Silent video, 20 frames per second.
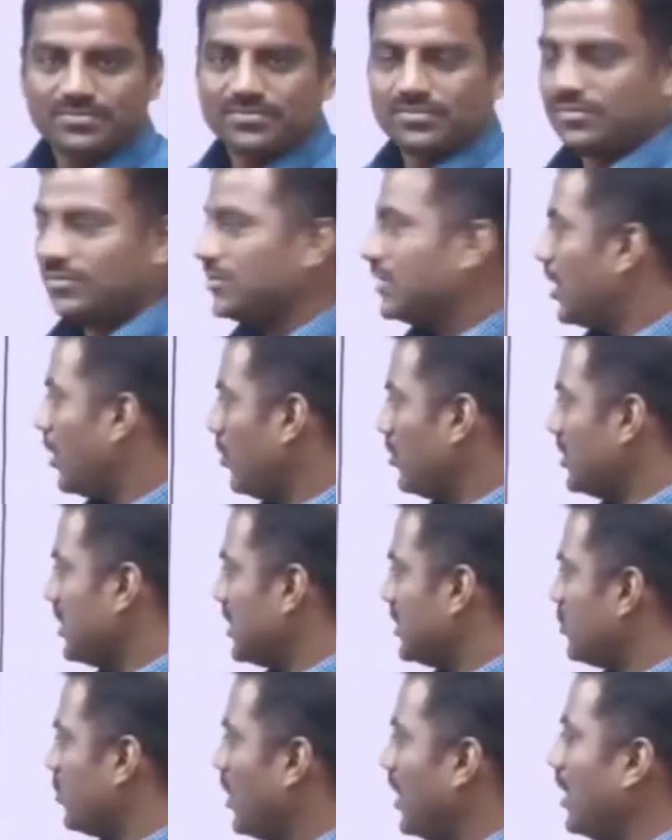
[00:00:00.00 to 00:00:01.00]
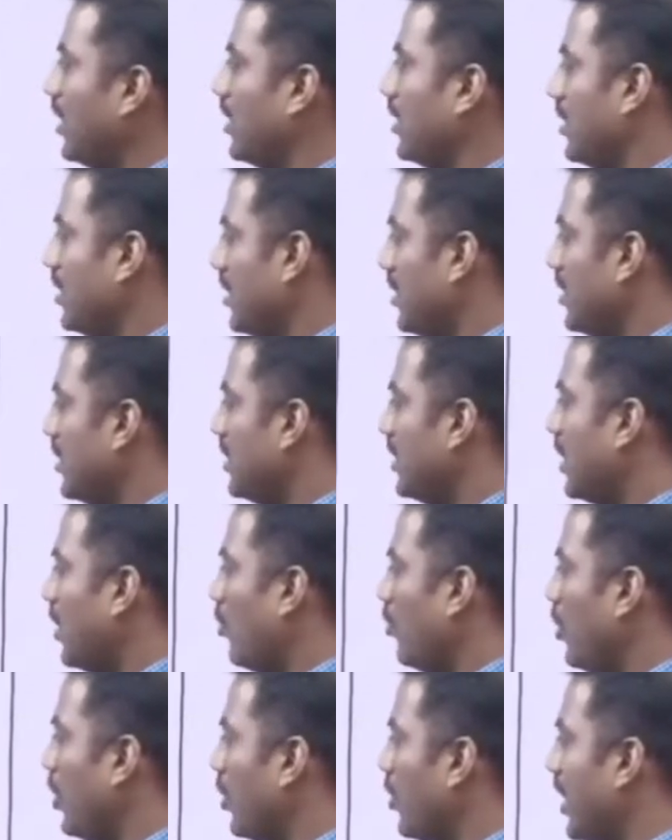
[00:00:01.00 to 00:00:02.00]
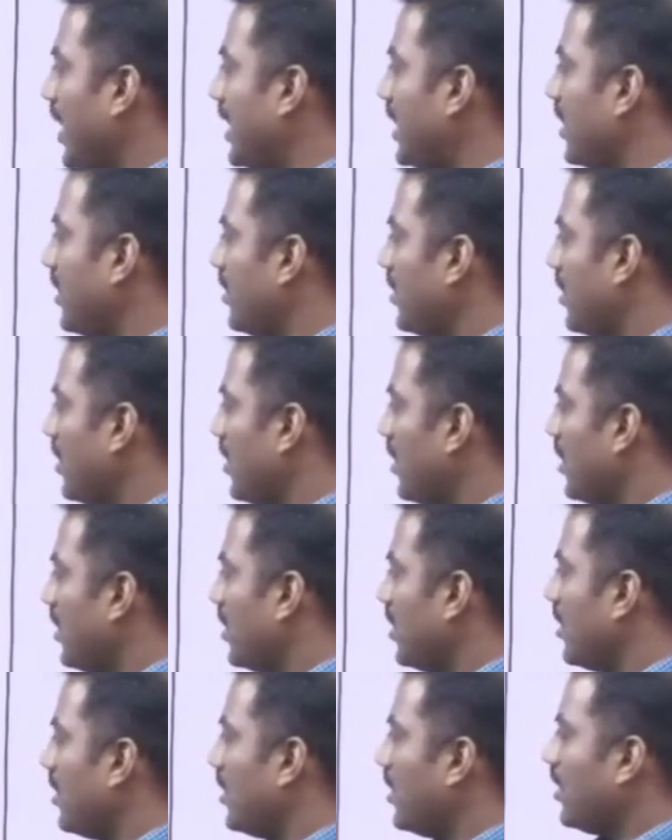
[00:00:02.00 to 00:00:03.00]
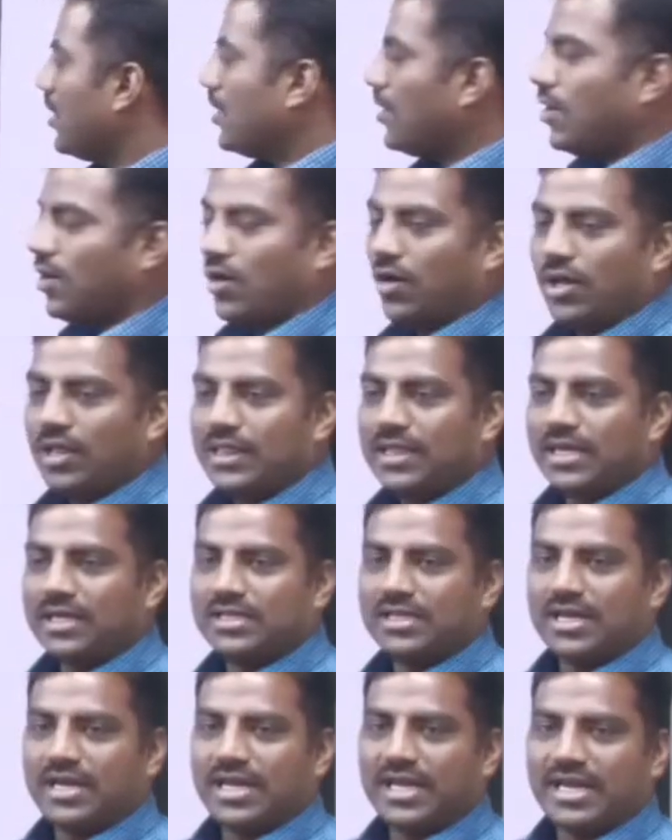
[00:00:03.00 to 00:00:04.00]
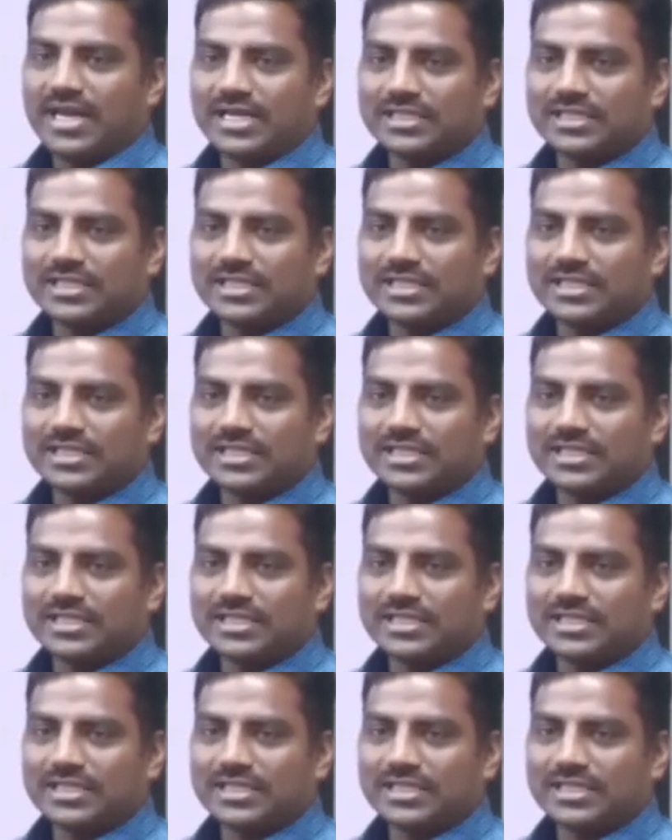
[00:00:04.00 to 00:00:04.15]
Now this one, now you will get all the other areas